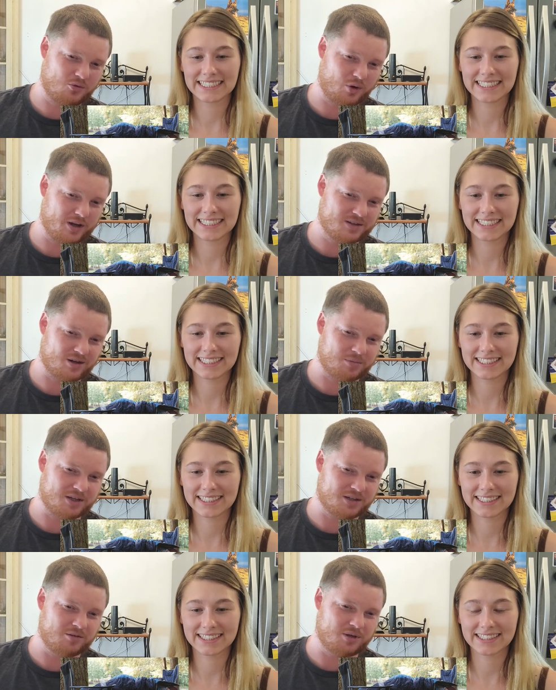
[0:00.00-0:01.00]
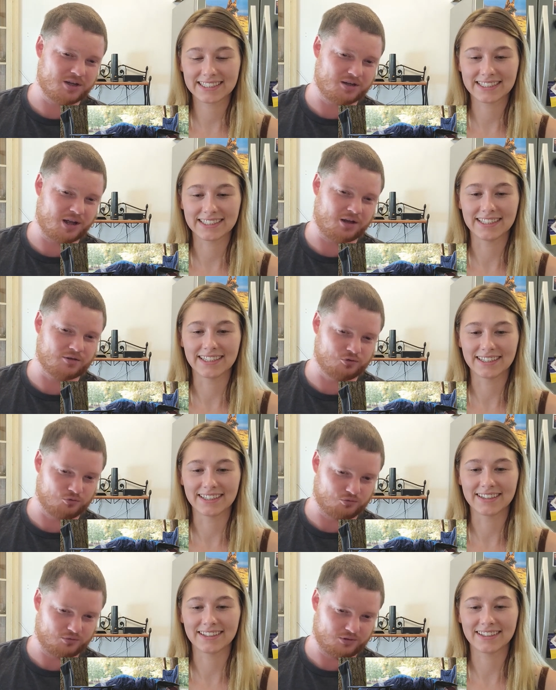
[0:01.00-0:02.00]
Speaker 1: he wakes up, that's going to be a neck
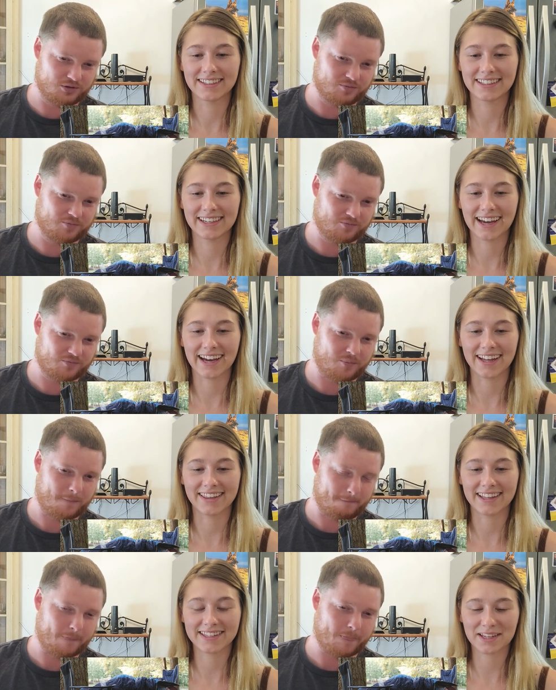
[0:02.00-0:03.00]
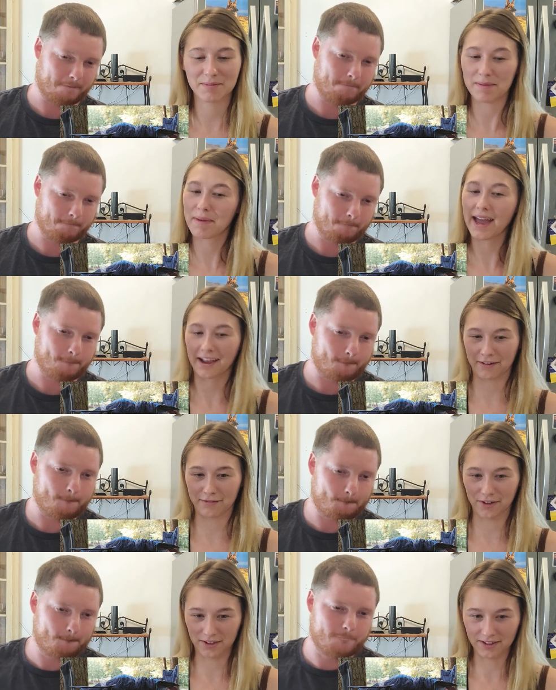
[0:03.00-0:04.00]
lose.
Speaker 2: Yeah, that's going to be
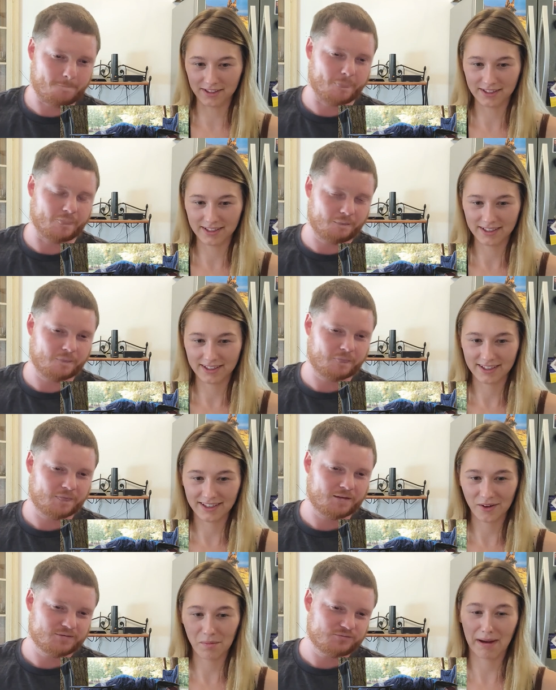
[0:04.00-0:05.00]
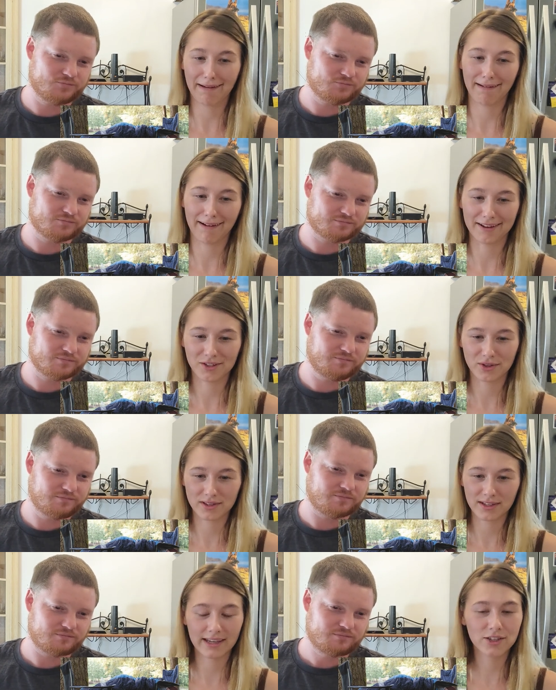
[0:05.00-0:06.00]
painful. Mm -hmm. Oh my gosh.
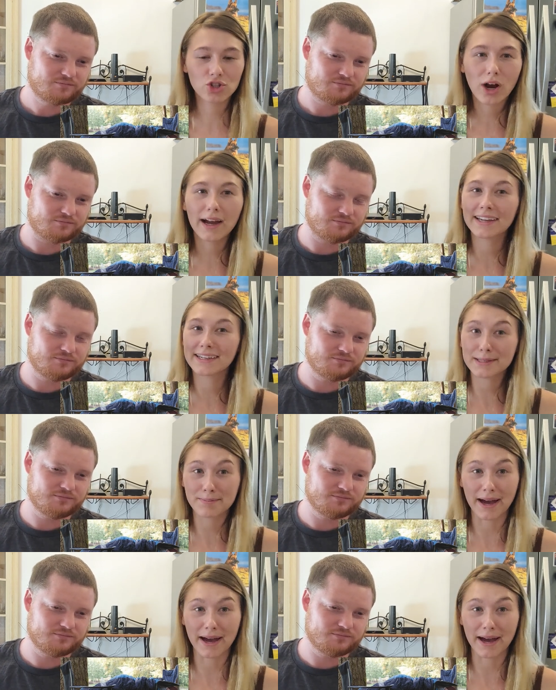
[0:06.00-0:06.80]
He's trying his